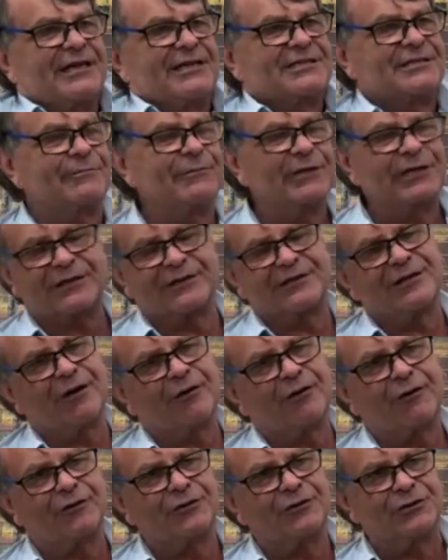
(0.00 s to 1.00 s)
Somebody can knock
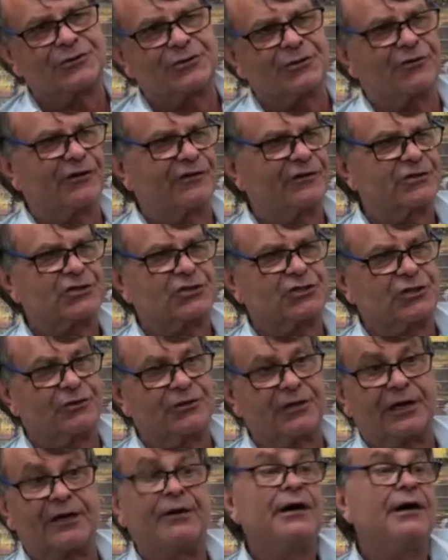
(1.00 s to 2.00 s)
on your door in the
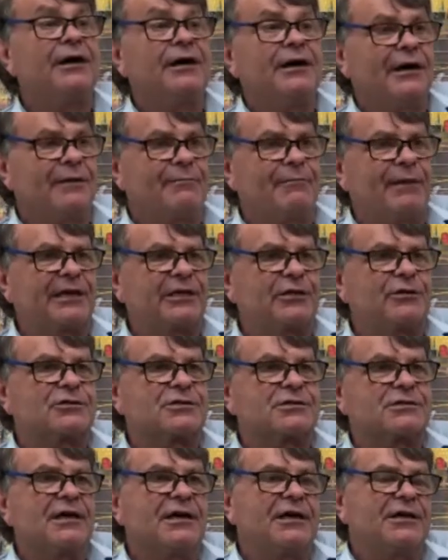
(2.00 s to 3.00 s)
studio and make
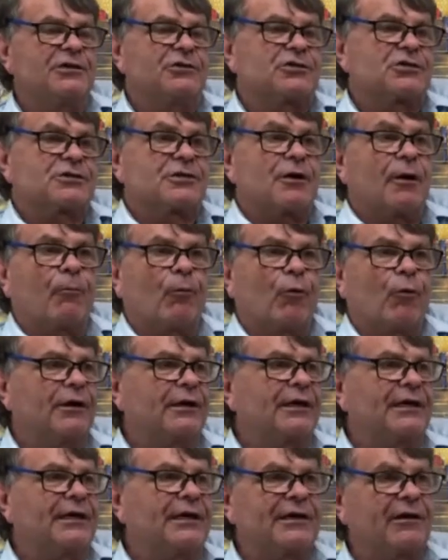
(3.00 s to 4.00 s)
you stop
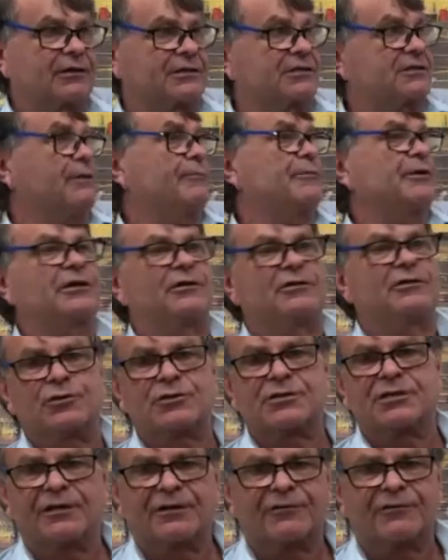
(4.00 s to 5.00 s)
working on something and you
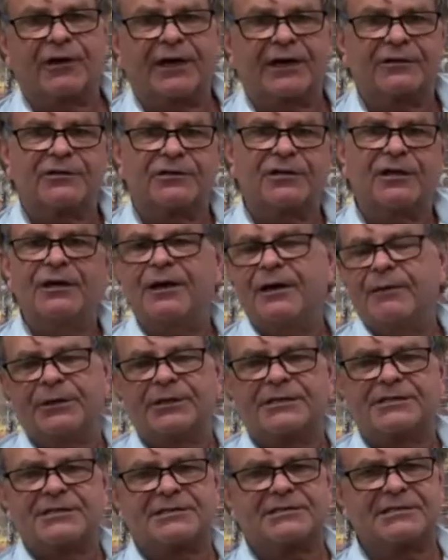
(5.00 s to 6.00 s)
turn around. But
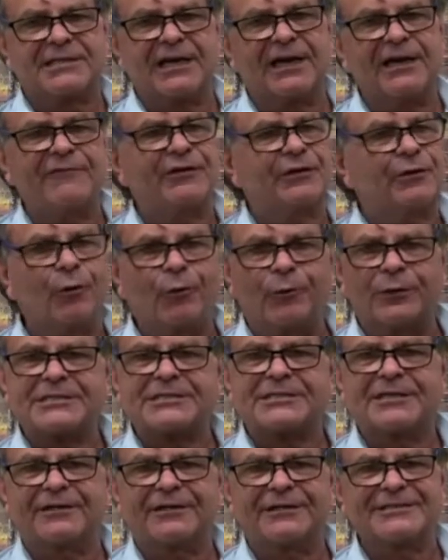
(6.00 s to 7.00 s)
David always
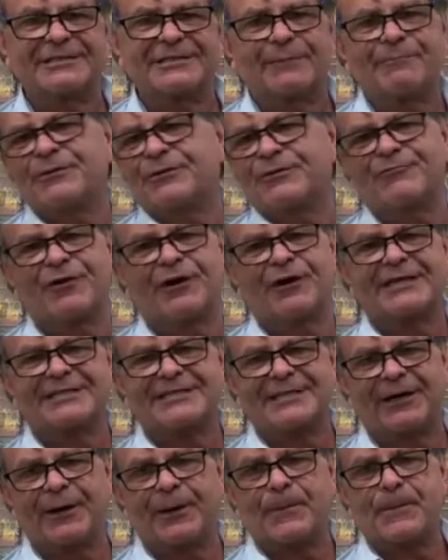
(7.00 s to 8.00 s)
turns up at the right time.